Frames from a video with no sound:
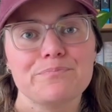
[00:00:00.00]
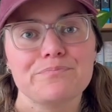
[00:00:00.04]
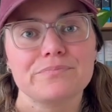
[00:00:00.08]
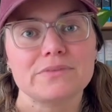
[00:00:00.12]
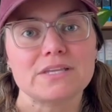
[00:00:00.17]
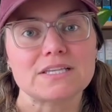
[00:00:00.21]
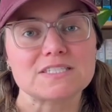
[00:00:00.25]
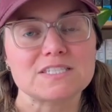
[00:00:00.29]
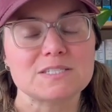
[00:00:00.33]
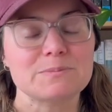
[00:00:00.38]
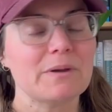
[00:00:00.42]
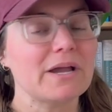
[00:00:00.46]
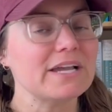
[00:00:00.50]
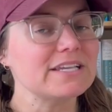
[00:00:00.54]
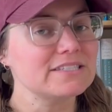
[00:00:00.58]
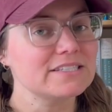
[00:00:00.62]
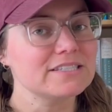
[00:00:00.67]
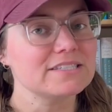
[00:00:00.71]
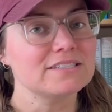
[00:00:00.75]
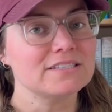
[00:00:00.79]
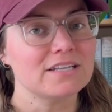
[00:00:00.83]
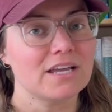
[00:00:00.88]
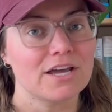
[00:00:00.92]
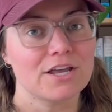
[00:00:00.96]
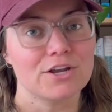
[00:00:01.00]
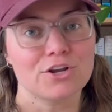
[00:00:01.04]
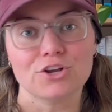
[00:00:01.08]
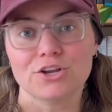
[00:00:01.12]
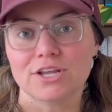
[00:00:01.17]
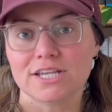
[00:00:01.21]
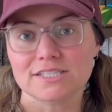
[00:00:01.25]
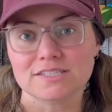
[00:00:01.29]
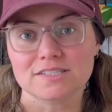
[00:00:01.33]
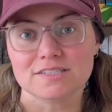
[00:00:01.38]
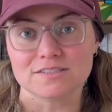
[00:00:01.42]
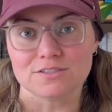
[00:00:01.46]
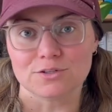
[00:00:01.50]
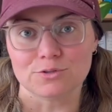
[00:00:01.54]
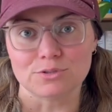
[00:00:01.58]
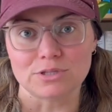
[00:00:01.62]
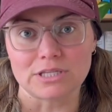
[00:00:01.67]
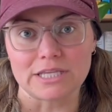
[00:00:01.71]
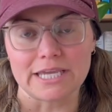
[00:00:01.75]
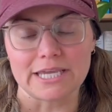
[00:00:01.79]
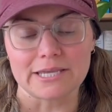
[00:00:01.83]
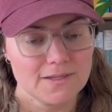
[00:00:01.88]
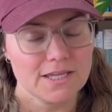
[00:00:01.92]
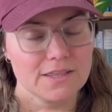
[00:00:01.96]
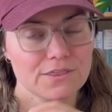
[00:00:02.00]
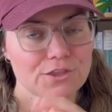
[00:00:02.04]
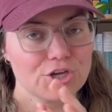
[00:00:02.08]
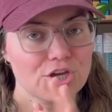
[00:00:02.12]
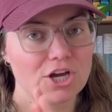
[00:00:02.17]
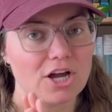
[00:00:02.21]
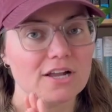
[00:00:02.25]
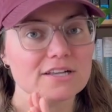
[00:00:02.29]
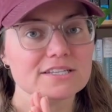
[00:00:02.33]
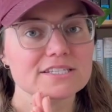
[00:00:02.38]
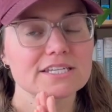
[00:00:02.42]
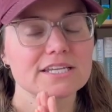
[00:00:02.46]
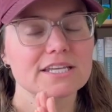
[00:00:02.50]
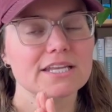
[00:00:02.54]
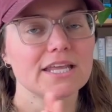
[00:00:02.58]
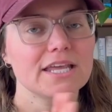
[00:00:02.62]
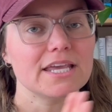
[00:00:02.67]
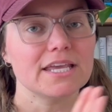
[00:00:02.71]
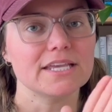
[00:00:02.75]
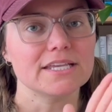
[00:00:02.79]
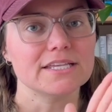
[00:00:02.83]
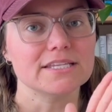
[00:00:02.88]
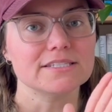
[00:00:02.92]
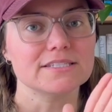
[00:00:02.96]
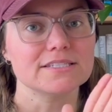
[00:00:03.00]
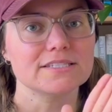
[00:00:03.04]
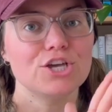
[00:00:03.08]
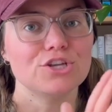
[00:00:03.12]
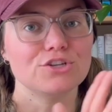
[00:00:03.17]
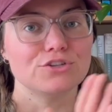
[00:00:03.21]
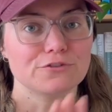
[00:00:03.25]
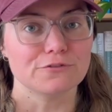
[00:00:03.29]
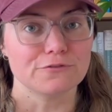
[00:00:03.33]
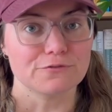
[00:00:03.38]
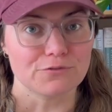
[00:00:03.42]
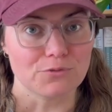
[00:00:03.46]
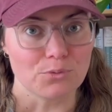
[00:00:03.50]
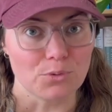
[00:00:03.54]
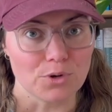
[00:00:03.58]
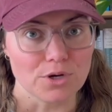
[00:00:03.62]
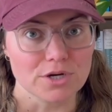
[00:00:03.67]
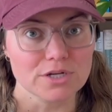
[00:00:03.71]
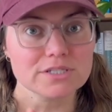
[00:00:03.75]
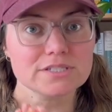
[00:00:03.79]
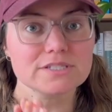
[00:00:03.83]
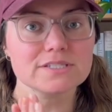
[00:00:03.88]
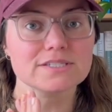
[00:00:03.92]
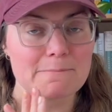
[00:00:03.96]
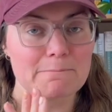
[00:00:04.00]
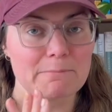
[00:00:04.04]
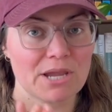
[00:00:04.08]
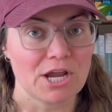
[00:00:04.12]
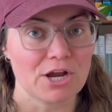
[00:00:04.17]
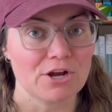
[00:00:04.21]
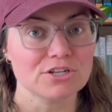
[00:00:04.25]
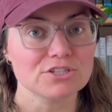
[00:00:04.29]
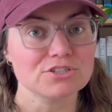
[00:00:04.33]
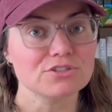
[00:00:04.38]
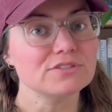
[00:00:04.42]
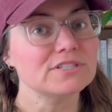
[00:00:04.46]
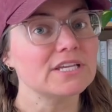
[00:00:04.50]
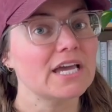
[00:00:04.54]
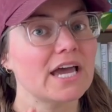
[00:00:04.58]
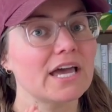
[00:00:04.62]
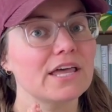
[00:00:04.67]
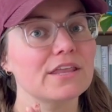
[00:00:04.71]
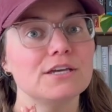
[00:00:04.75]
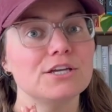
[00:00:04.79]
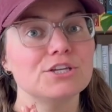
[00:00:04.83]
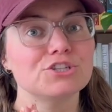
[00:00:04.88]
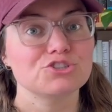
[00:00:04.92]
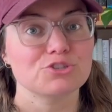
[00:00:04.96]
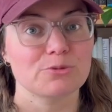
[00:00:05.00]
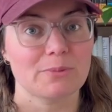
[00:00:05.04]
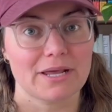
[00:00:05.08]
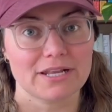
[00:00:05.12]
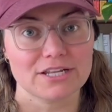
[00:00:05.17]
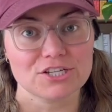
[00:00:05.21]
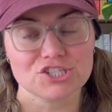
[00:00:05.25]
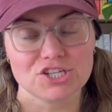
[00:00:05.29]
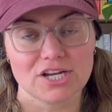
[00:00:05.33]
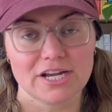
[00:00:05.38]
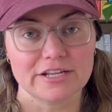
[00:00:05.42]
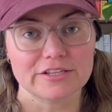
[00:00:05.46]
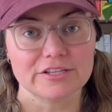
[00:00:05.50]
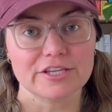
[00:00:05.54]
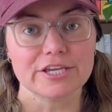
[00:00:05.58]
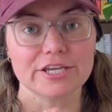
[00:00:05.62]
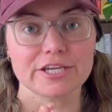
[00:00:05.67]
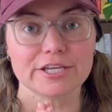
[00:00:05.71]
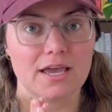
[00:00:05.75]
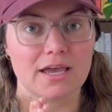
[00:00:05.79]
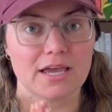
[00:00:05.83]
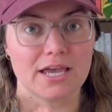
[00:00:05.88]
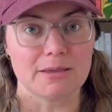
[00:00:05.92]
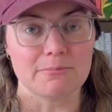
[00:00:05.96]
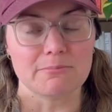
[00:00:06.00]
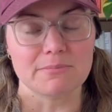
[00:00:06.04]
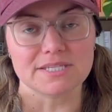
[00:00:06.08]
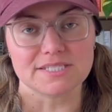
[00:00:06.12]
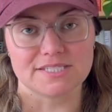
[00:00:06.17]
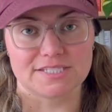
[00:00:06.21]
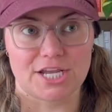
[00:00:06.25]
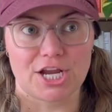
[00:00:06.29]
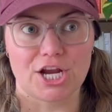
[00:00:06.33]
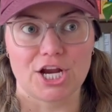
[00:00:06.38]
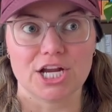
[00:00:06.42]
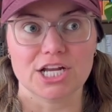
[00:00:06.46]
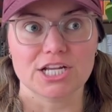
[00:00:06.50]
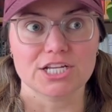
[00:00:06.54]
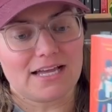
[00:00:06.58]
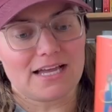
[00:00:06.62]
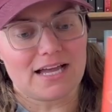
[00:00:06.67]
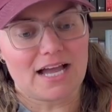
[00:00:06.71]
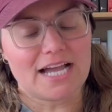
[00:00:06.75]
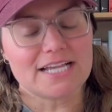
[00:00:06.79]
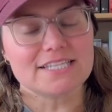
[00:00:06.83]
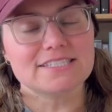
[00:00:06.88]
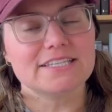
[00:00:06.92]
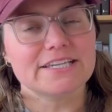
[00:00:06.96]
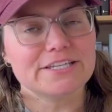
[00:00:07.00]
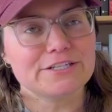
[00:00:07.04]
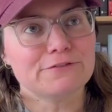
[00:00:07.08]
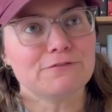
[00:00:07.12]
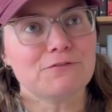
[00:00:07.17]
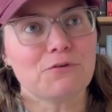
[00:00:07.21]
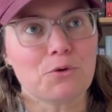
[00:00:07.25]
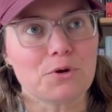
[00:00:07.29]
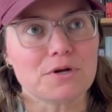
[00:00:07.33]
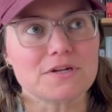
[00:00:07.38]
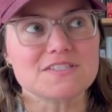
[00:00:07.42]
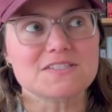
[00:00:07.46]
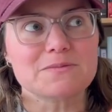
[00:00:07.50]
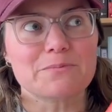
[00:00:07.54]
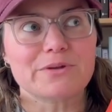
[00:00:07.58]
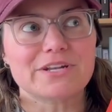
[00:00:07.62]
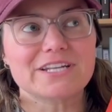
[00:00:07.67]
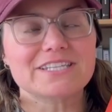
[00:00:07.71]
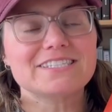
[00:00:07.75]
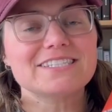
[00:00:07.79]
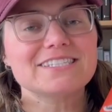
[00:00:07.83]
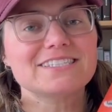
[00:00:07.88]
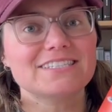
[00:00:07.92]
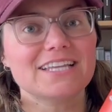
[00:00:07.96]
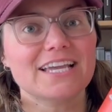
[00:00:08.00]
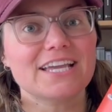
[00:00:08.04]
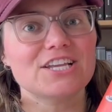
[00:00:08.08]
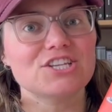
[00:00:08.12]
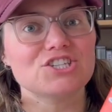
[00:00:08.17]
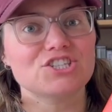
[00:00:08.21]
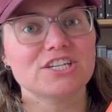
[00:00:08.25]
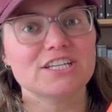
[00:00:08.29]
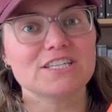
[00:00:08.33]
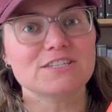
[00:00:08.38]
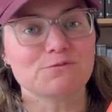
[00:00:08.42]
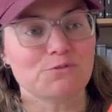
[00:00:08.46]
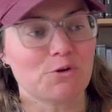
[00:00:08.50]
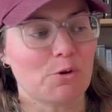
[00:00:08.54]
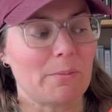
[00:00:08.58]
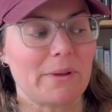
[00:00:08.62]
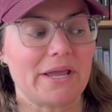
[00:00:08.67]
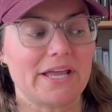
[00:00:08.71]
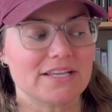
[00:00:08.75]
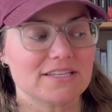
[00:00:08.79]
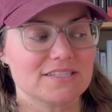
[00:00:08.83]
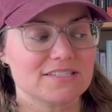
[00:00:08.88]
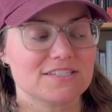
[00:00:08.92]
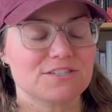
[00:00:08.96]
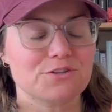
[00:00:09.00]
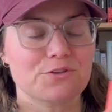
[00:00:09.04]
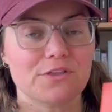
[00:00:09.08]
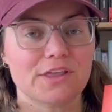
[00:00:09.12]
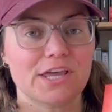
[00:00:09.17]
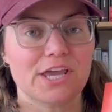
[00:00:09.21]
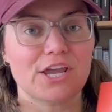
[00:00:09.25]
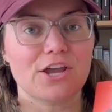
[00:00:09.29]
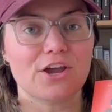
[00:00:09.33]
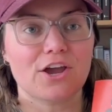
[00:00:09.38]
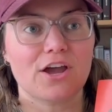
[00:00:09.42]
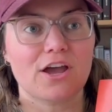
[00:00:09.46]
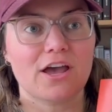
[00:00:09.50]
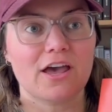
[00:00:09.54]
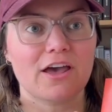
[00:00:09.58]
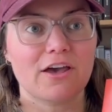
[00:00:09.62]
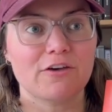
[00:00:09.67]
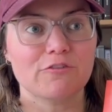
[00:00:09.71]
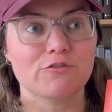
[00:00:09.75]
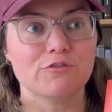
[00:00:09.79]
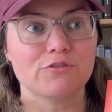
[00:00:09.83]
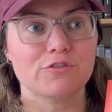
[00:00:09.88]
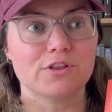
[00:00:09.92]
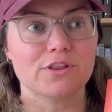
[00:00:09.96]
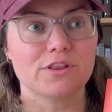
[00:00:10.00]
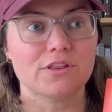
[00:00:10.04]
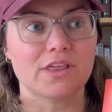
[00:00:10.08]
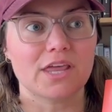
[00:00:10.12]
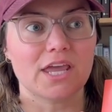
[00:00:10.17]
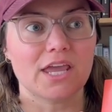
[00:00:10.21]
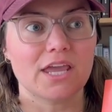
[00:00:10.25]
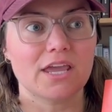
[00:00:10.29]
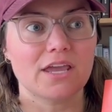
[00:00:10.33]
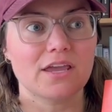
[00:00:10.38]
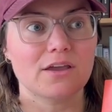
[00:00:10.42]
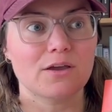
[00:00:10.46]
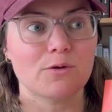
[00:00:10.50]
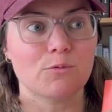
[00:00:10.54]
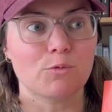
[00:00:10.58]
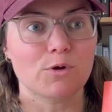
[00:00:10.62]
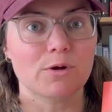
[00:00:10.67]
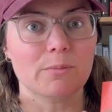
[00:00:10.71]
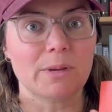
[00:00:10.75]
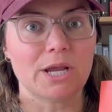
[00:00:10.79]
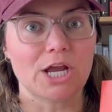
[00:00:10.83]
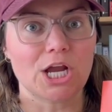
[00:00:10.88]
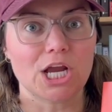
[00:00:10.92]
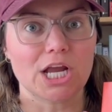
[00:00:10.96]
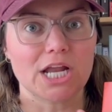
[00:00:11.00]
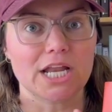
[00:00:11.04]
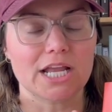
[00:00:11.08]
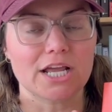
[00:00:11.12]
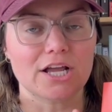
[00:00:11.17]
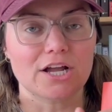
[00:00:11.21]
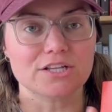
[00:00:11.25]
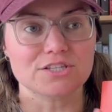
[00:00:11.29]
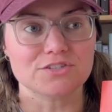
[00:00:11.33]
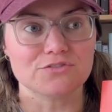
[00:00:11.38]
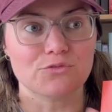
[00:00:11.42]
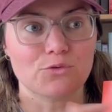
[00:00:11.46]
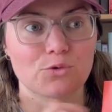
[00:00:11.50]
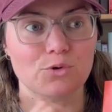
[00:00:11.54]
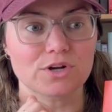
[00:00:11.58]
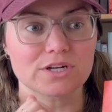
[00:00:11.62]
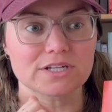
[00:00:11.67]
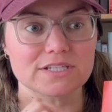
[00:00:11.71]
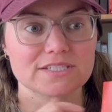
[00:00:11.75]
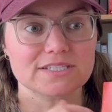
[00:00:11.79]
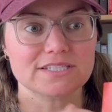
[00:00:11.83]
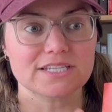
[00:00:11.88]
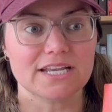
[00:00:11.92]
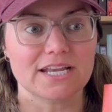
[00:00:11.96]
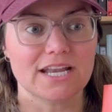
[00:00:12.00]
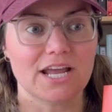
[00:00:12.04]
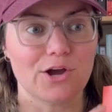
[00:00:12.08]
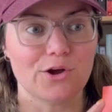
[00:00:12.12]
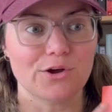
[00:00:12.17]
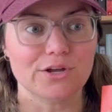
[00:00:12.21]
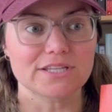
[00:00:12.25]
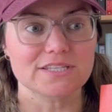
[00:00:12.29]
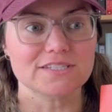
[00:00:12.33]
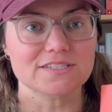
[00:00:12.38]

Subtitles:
Spice is none, or kisses only. The content is divorce, parental death, traumatic childhood, and miscarriage. I say divorce, but it's a second chance romance. So they were married and got divorced, and now it's